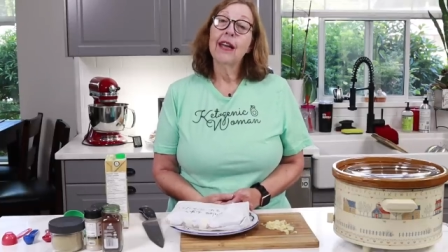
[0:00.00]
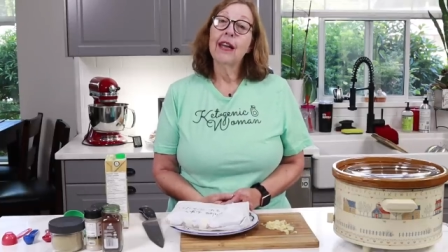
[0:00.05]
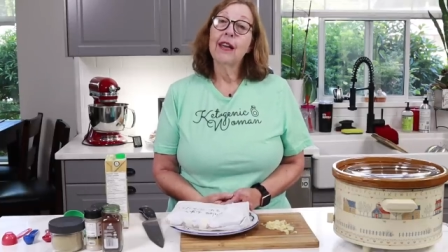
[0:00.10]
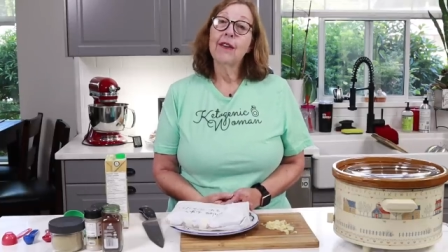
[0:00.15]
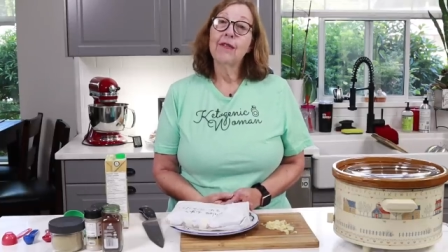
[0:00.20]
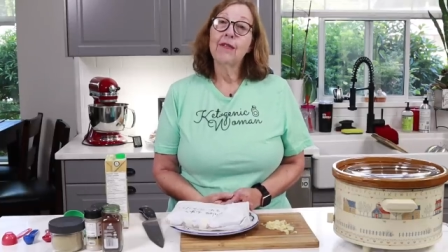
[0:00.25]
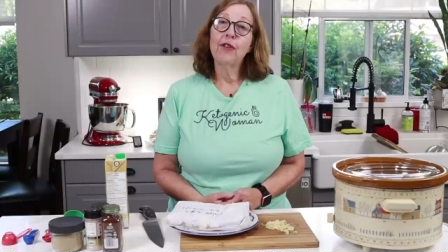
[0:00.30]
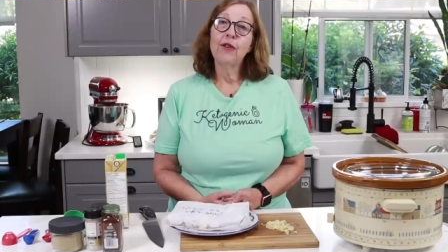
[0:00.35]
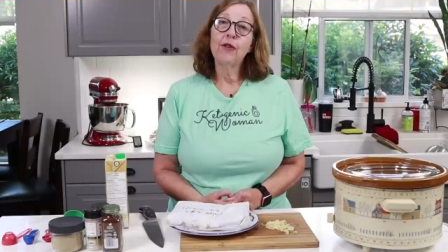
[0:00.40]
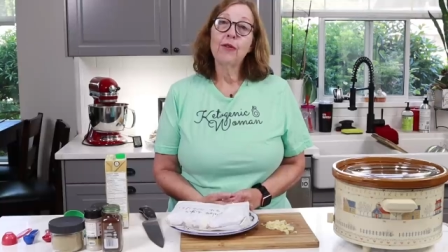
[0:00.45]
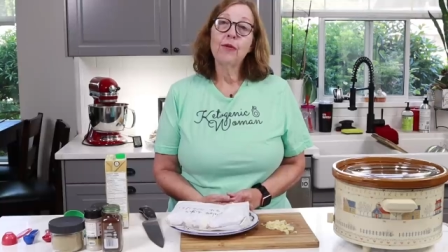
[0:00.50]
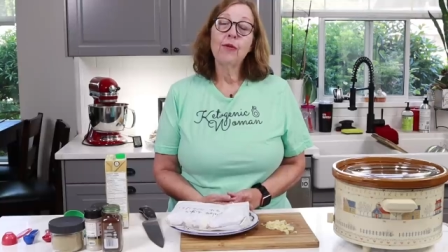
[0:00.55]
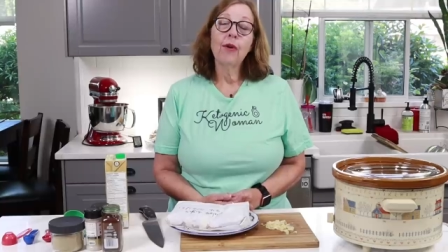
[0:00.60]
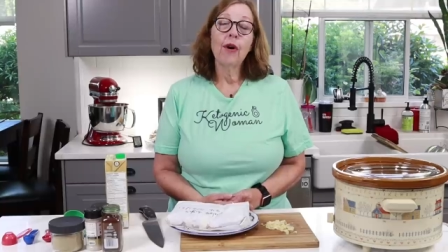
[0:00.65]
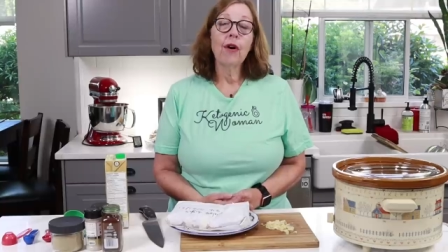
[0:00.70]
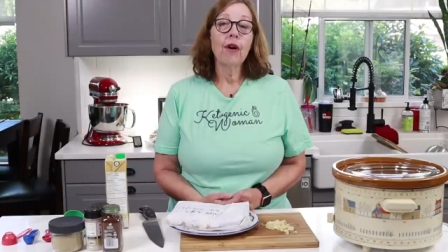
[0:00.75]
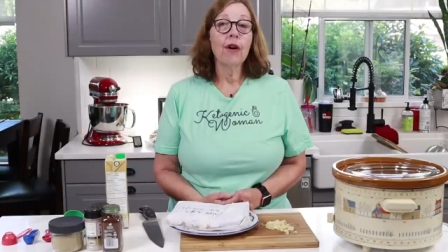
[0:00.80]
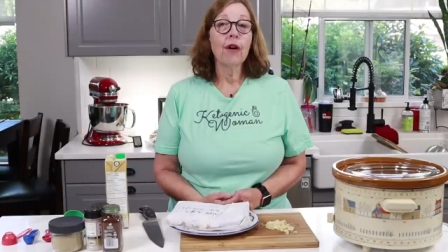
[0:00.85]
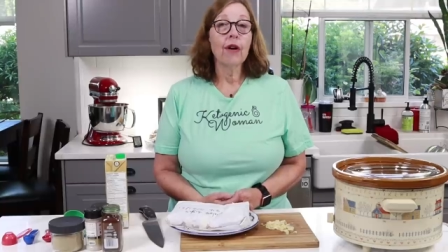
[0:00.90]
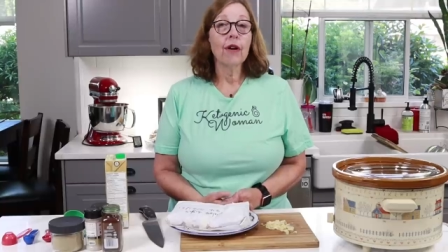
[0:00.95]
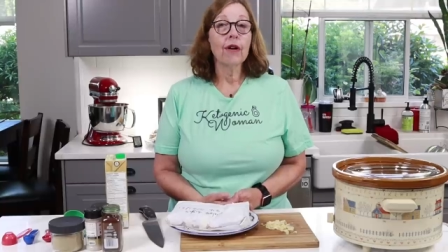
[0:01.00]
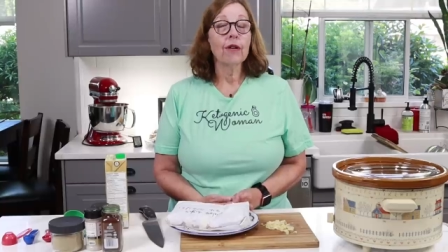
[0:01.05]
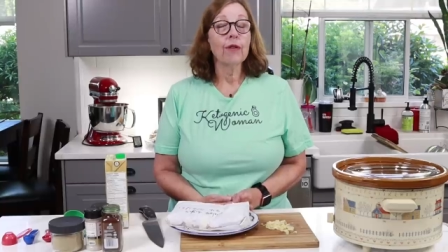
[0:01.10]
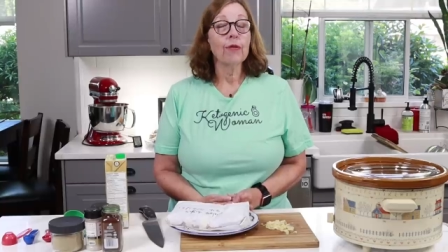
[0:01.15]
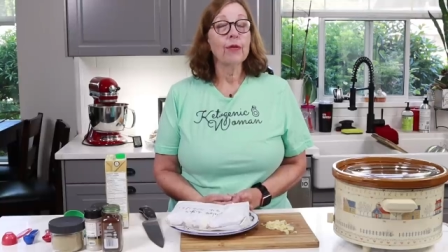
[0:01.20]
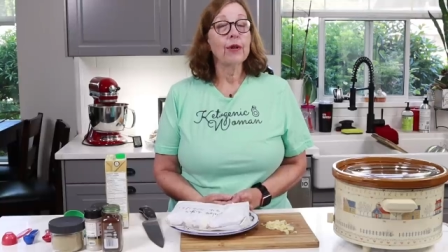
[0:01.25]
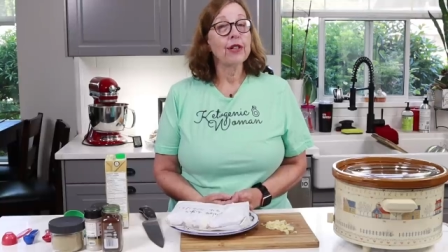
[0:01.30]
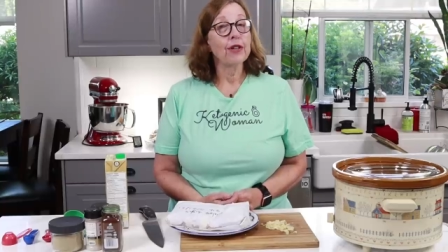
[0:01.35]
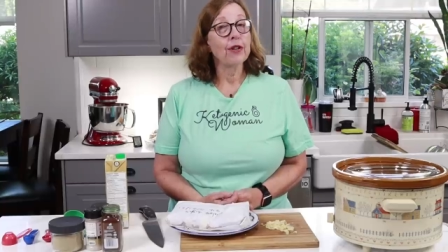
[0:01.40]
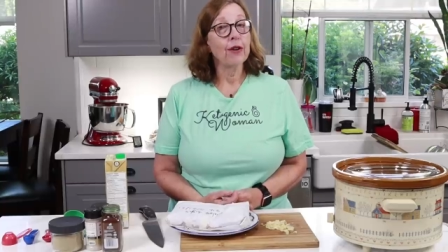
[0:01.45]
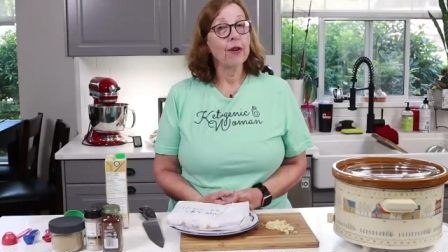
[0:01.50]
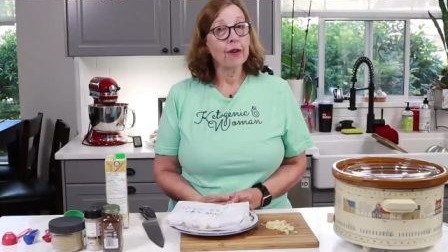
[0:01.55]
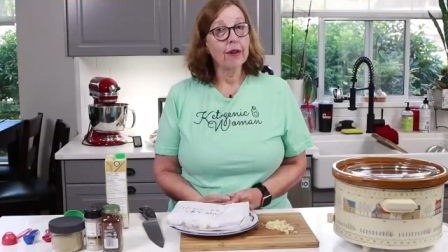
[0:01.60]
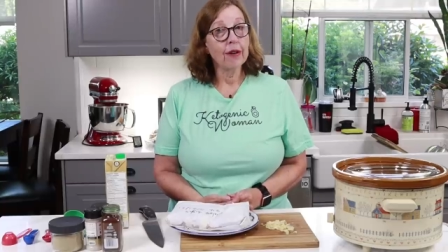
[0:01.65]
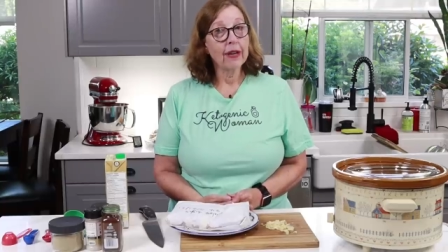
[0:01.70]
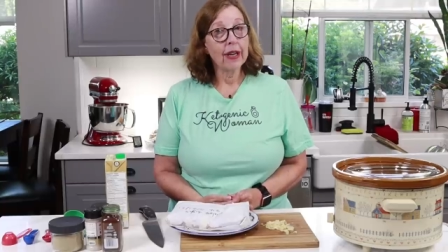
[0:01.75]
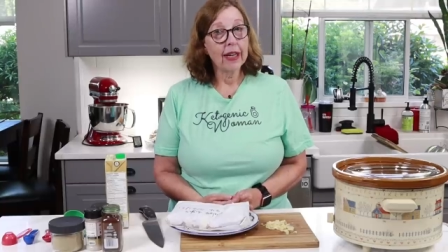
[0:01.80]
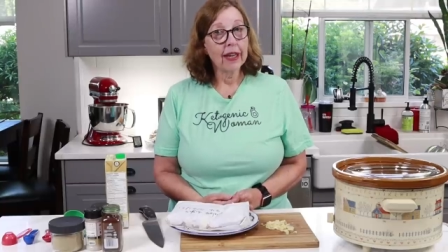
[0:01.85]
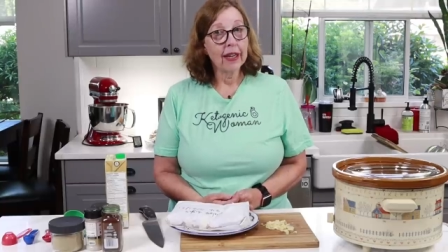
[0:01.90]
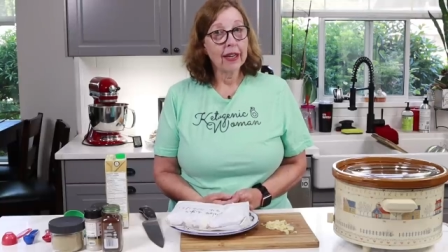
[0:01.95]
If you are
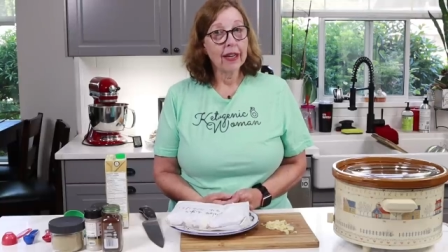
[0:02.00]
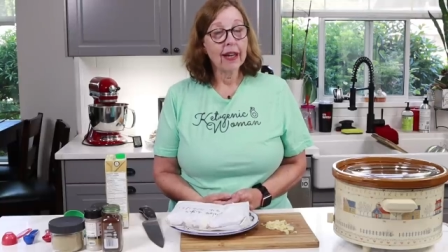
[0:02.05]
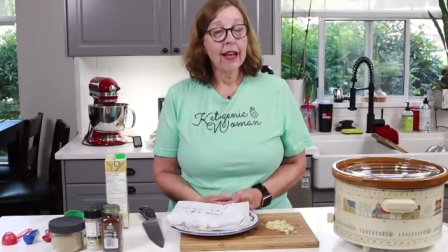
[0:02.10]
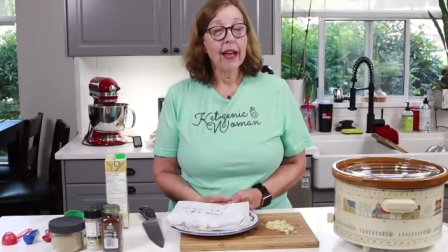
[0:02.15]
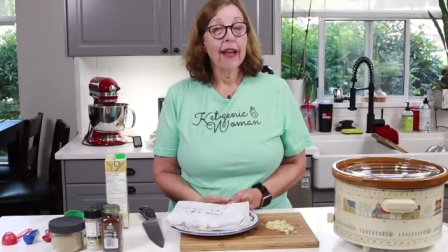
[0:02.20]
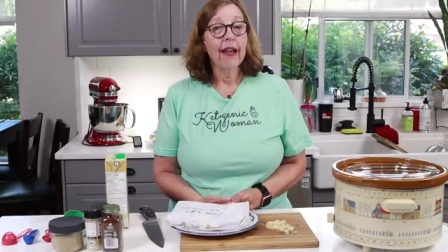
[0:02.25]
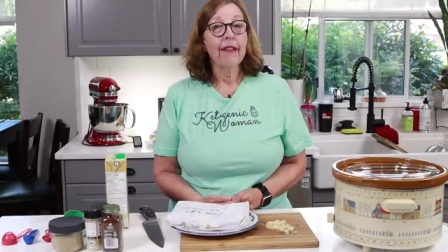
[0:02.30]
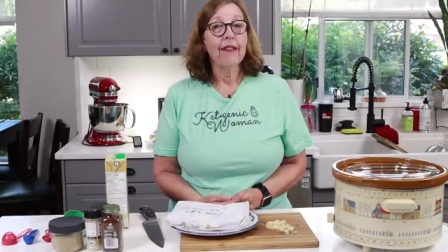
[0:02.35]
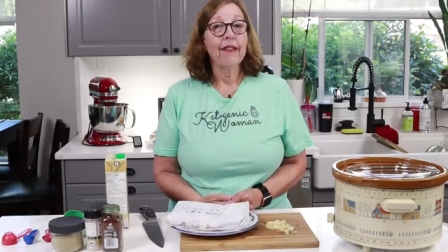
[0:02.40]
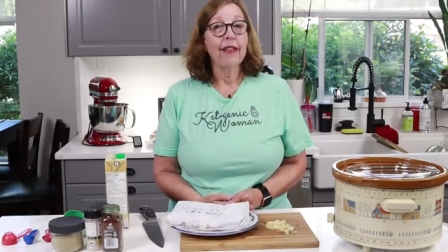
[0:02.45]
returning,